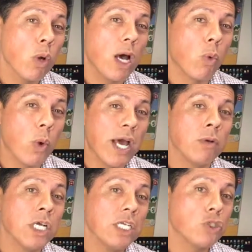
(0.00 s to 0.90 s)

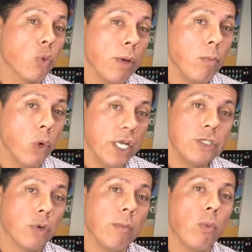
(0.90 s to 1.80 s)
around trim wood.
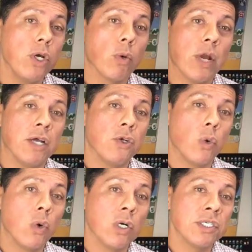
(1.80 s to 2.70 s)
Trim wood around
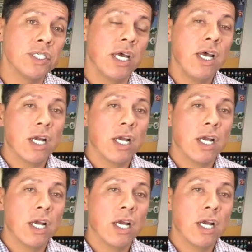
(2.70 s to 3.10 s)
doors,